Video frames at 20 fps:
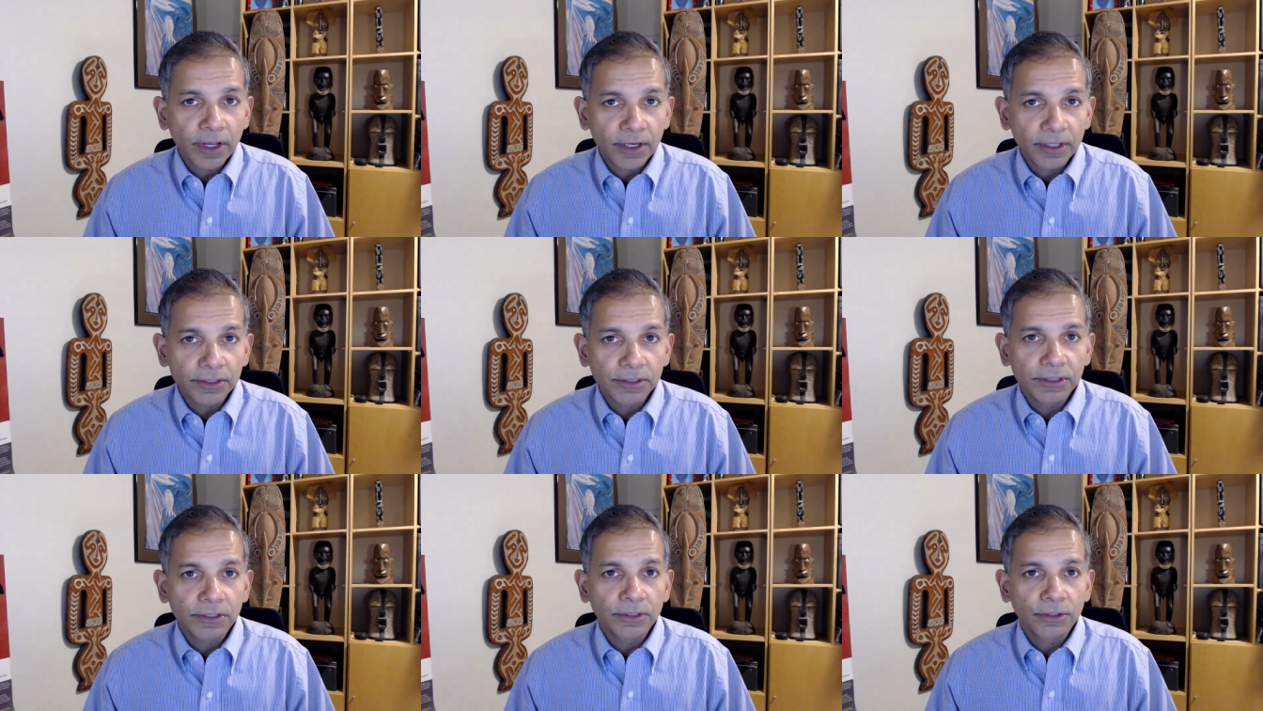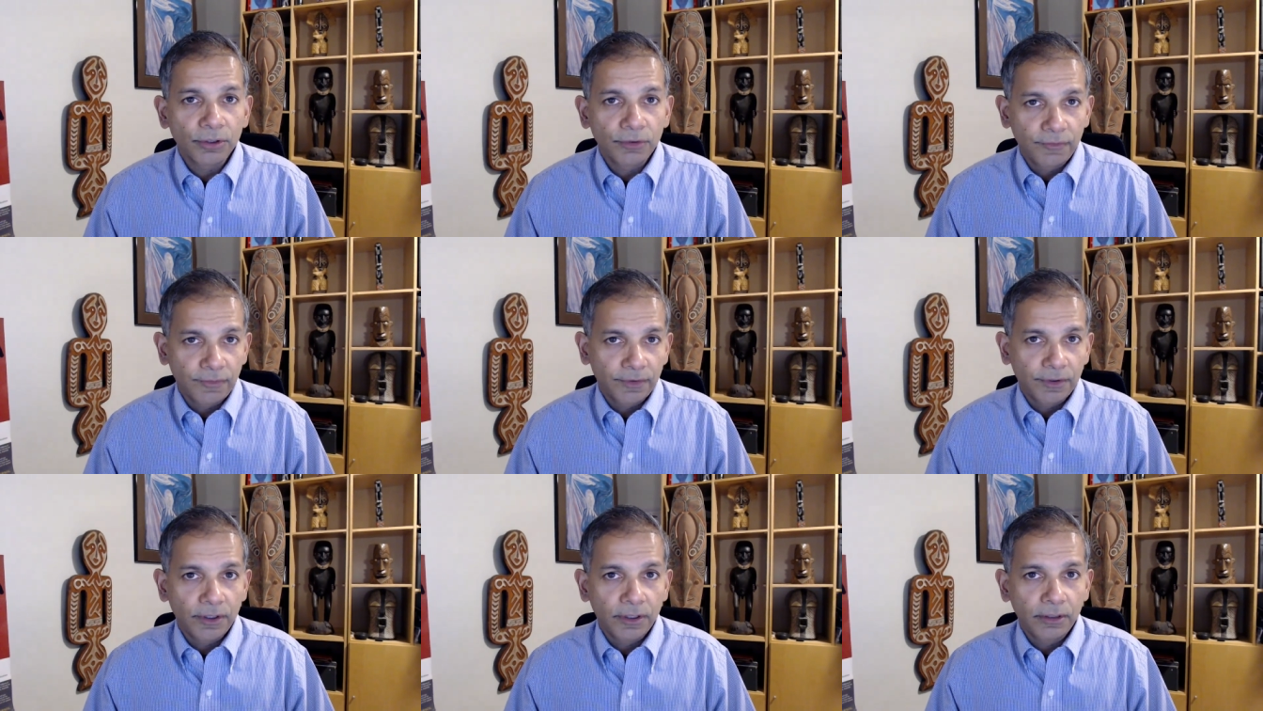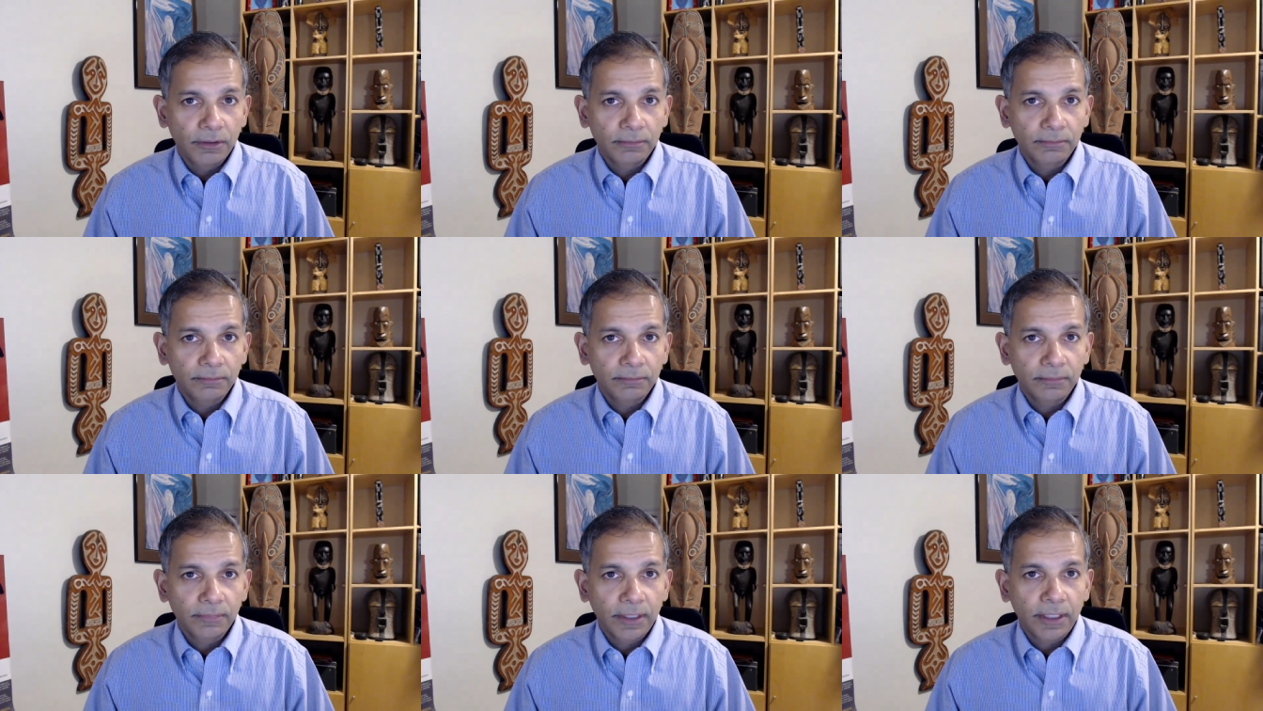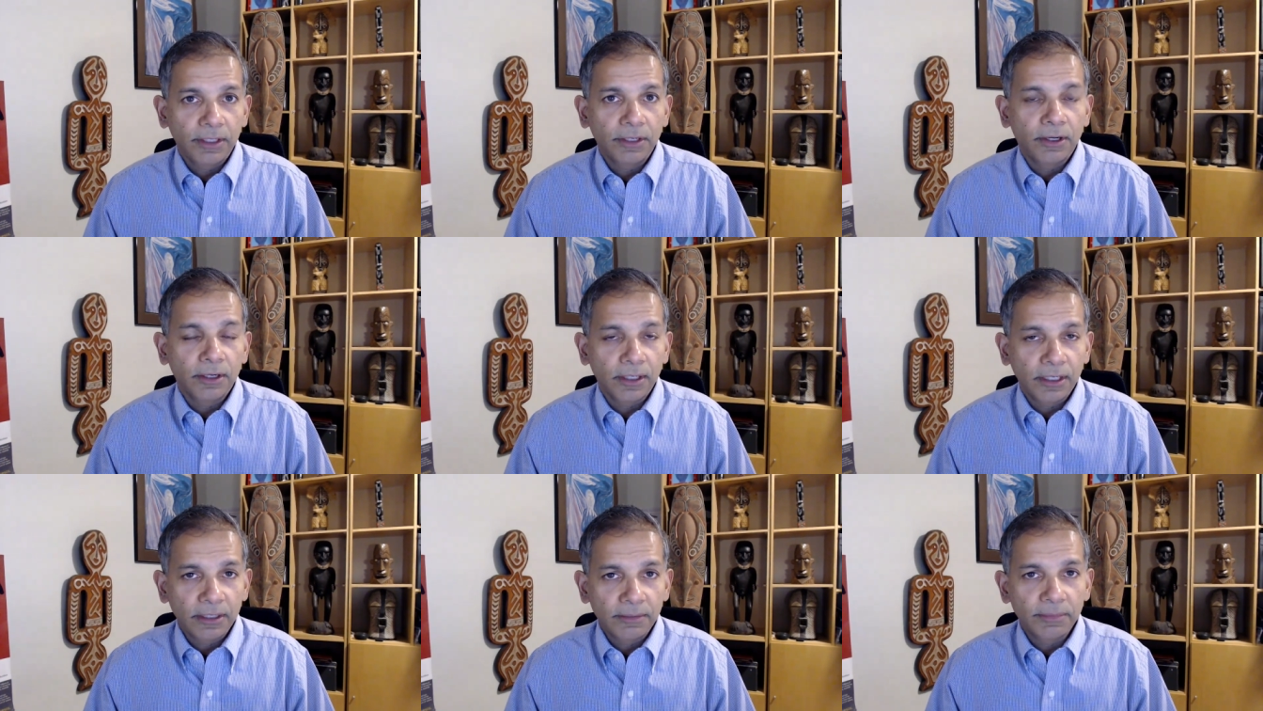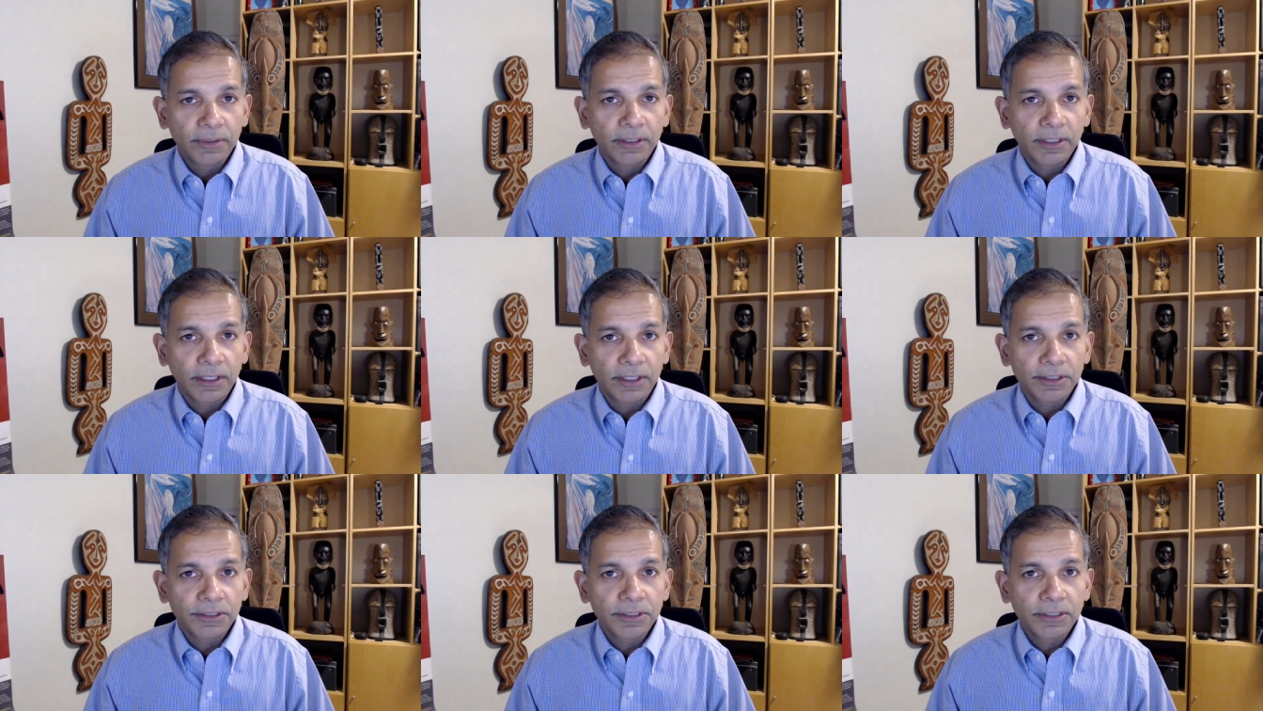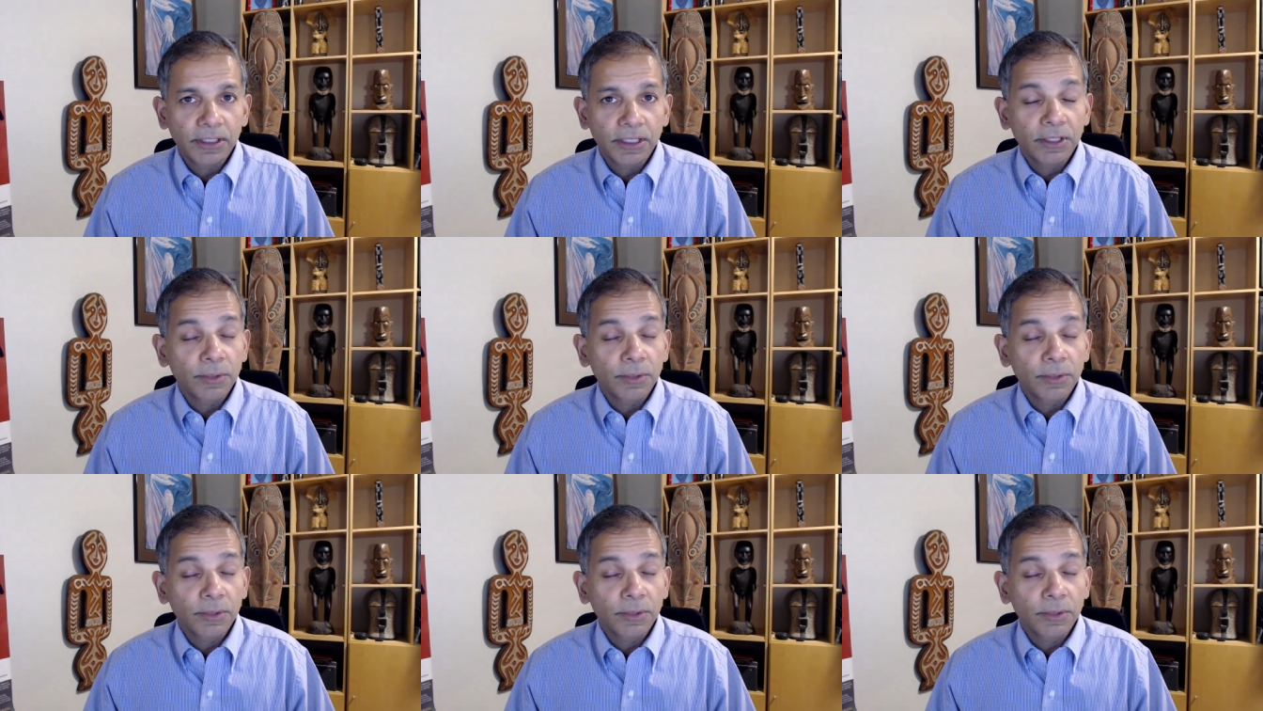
energy overall and not limit energy.